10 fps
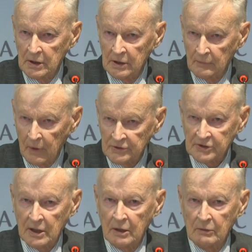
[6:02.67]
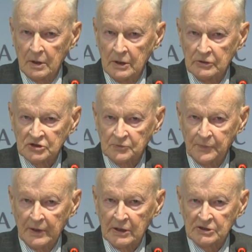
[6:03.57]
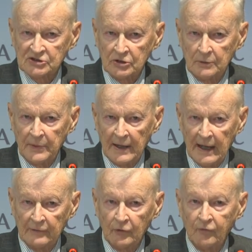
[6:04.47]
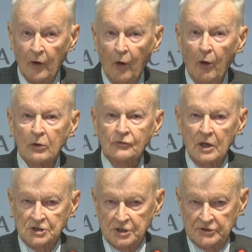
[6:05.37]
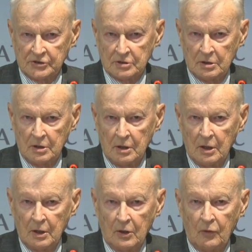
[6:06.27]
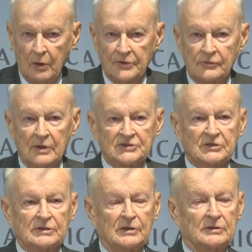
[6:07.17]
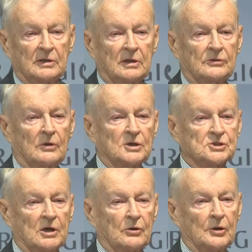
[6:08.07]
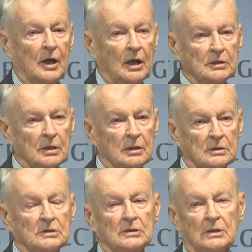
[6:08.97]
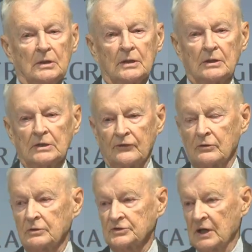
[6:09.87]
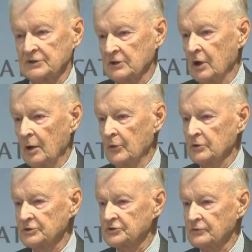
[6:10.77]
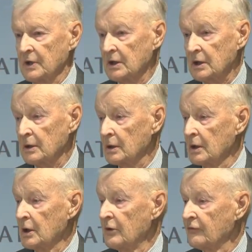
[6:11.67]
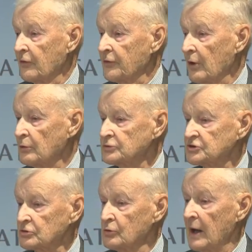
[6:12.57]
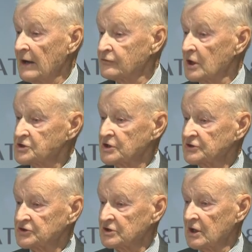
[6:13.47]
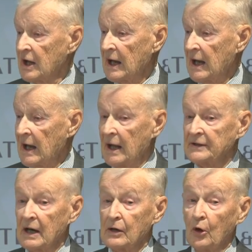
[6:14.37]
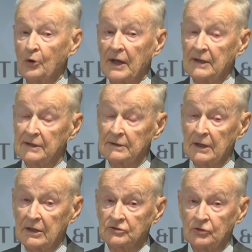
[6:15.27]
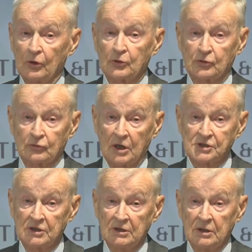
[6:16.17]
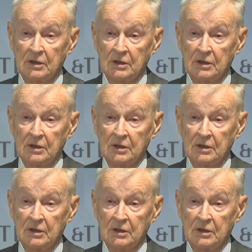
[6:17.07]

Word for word: in Moscow speaks on behalf of all Russians, whether resident in Russia or not. That, of course, has an ominous ring for those who have Russians and are located next door to Russia.